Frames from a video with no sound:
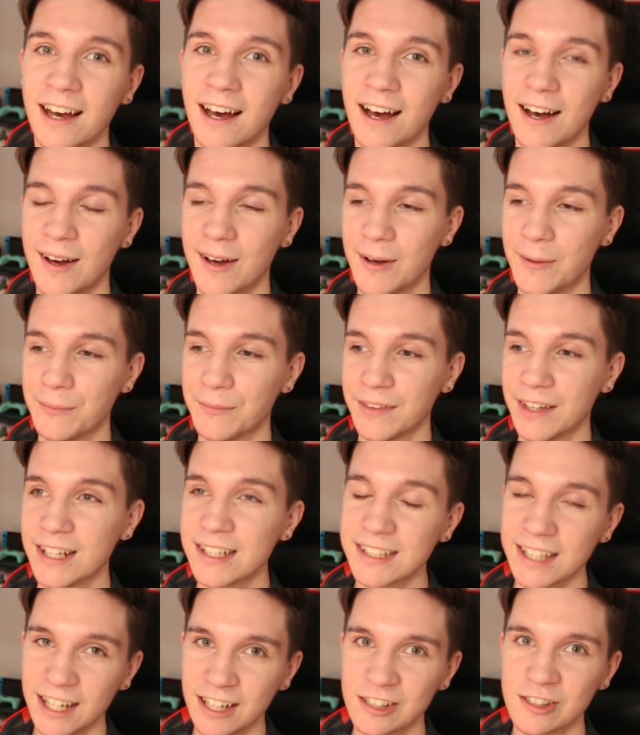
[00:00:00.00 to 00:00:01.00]

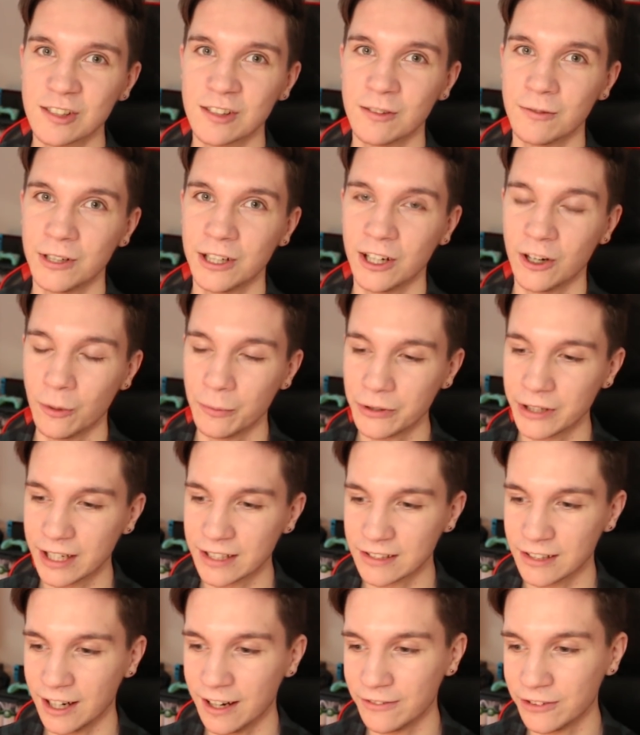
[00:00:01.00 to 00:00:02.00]
Let's get into the video. Hope you
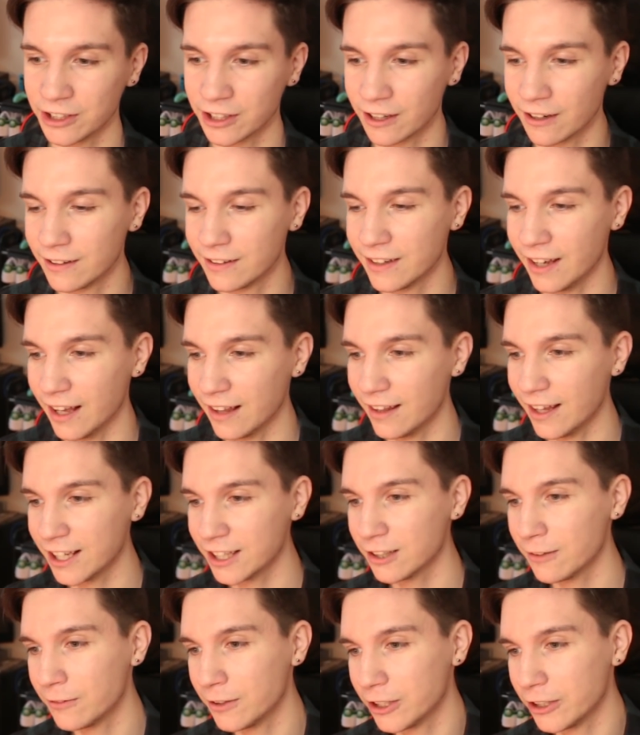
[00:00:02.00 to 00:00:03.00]
guys are having a good day.
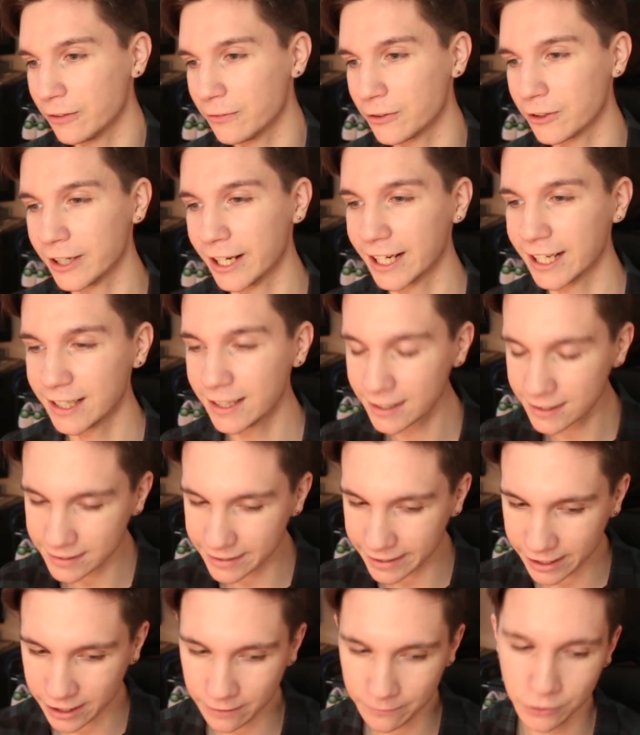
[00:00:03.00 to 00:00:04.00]
Like the video if you like it.
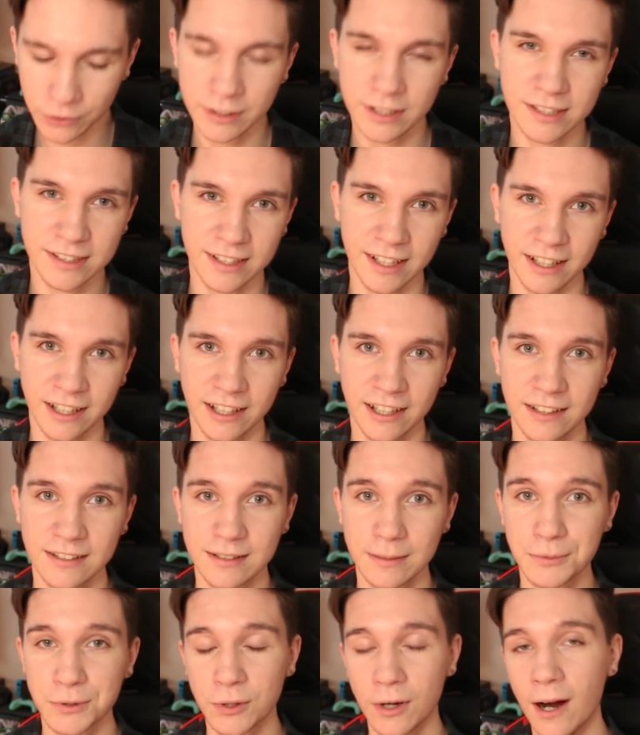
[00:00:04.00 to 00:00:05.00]
Dislike it if you dislike it.
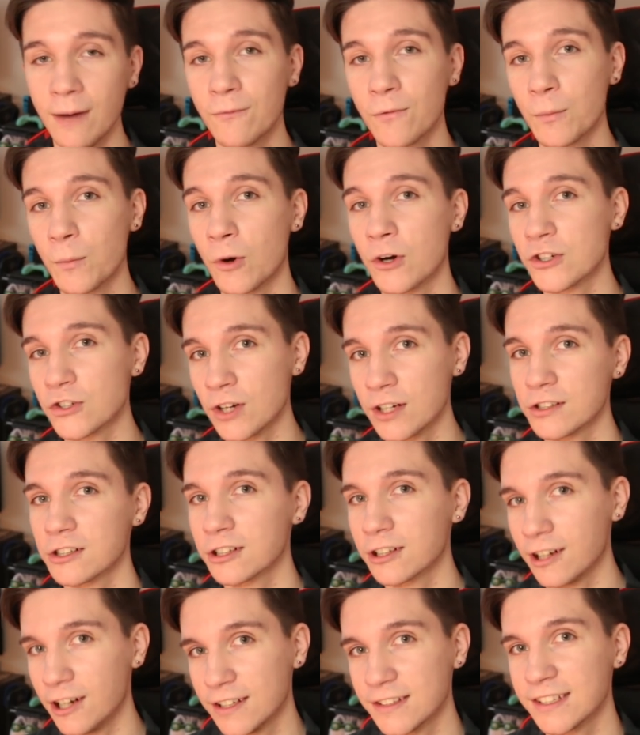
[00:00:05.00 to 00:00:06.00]
Subscribe for more treasure
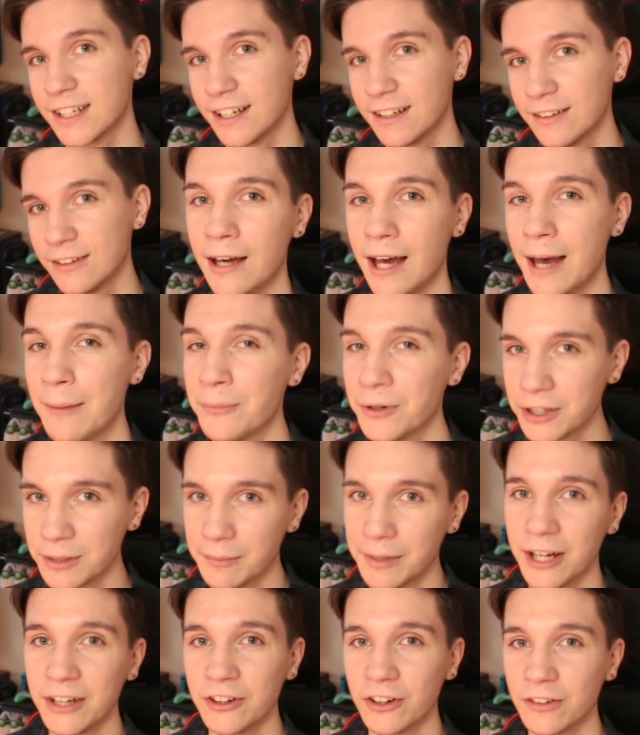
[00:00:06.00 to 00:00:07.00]
content and put the
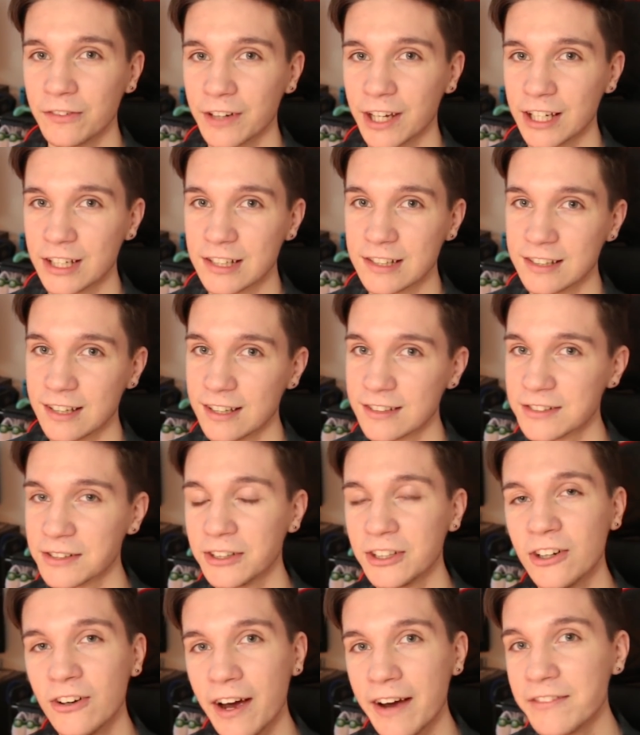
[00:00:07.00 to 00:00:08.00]
bell notifications on so
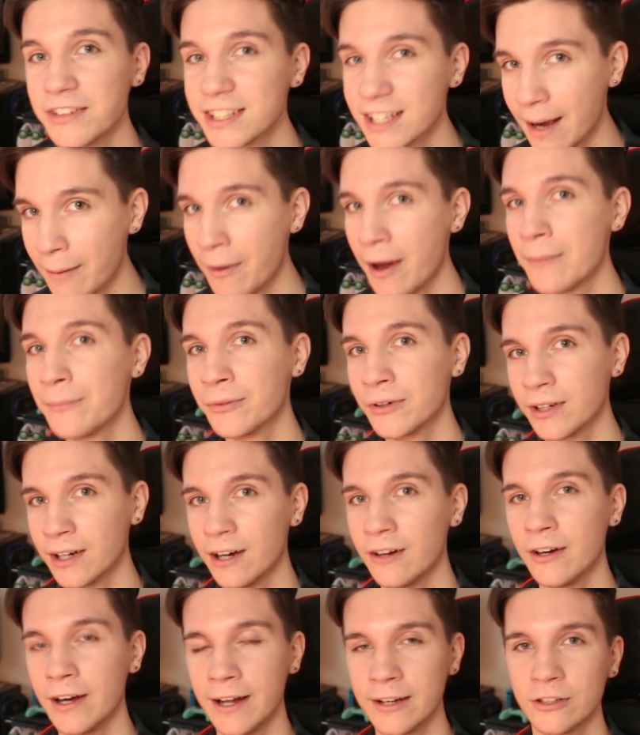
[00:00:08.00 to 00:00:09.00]
you know every time I put
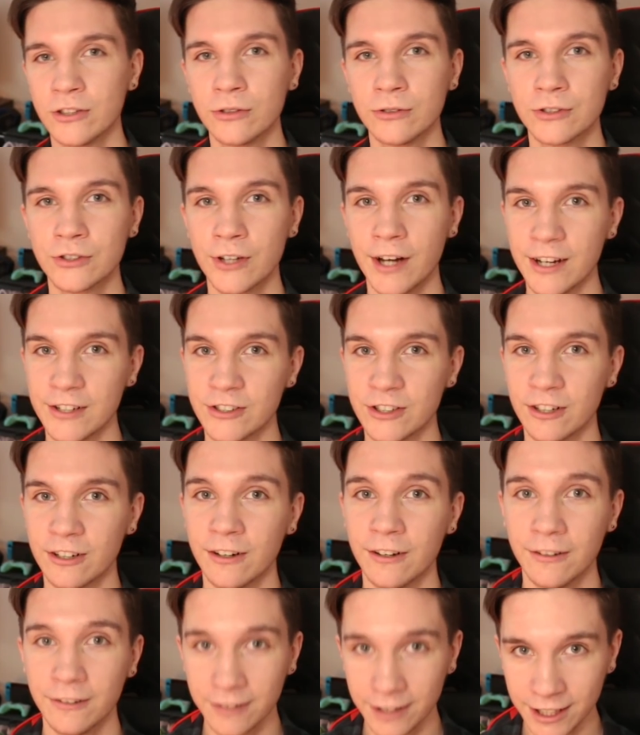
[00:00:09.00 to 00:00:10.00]
out a new
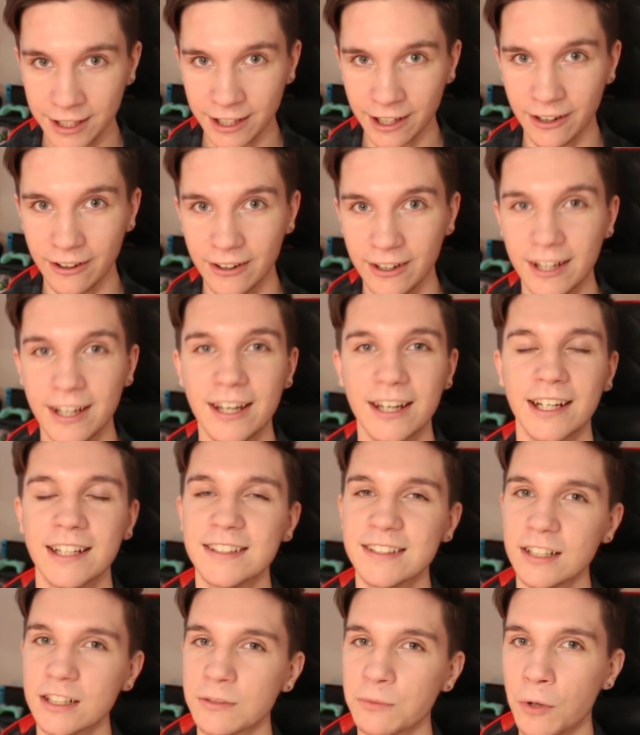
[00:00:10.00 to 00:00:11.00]
treasure video.
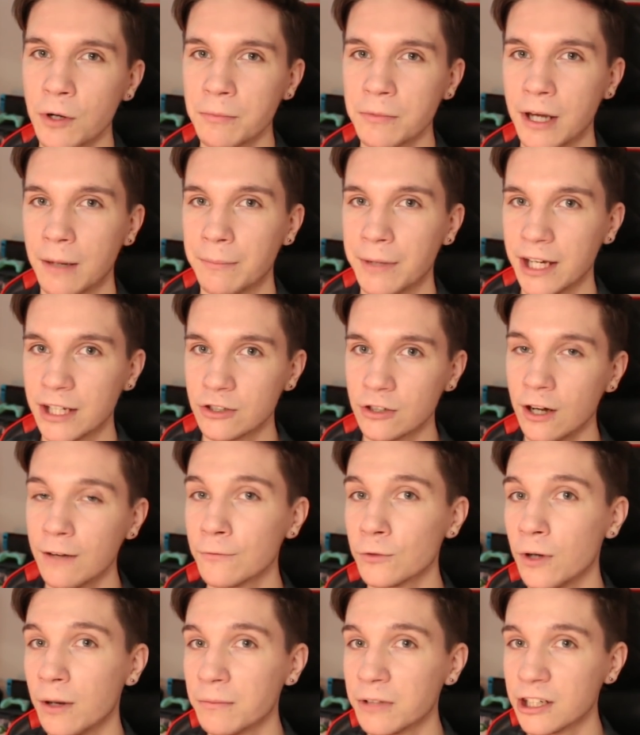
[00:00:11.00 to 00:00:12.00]
Consider supporting me on Patreon
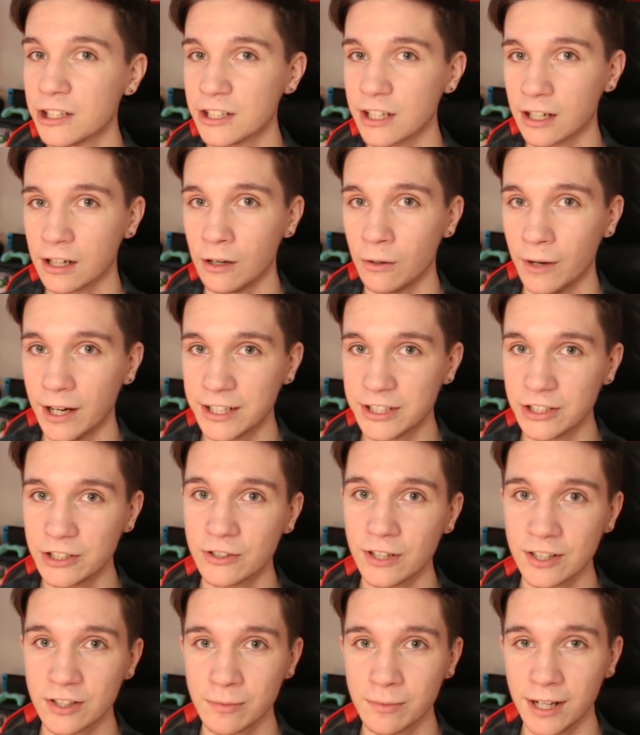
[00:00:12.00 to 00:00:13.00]
if you want me to check out YG
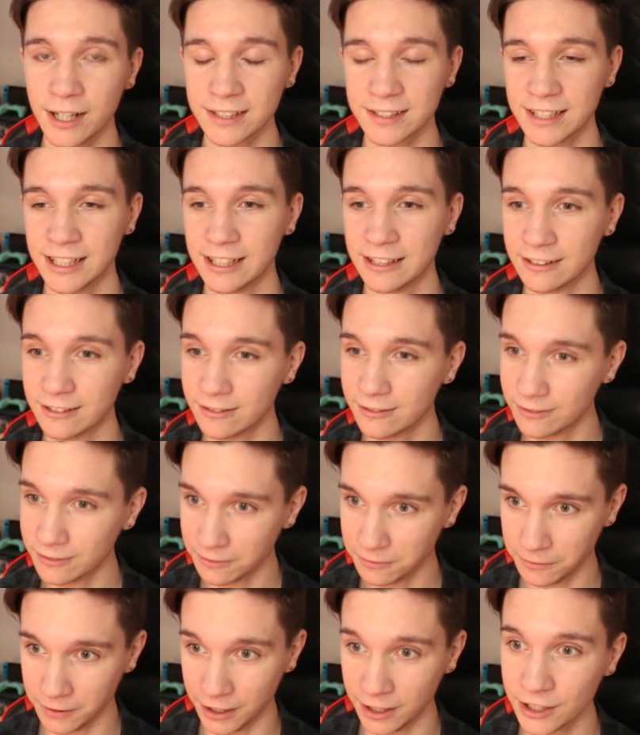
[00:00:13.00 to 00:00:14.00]
Treasure Box and
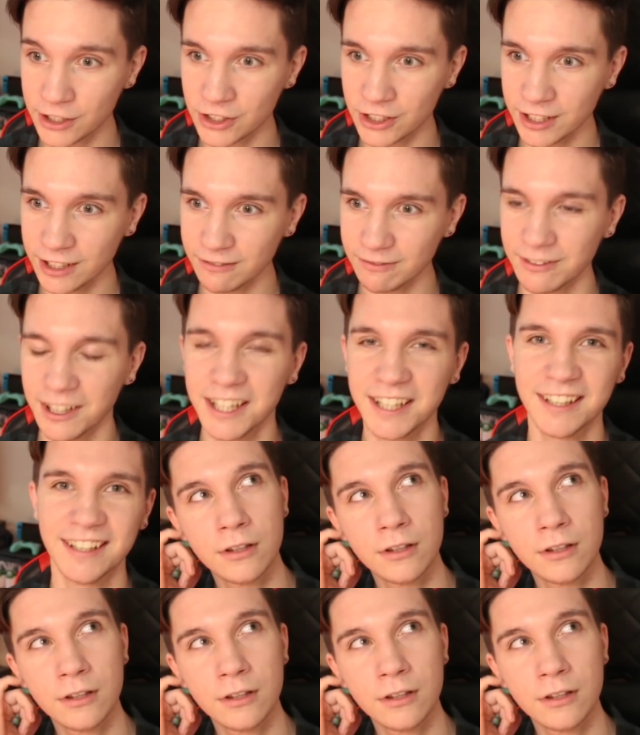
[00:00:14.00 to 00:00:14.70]
finish it.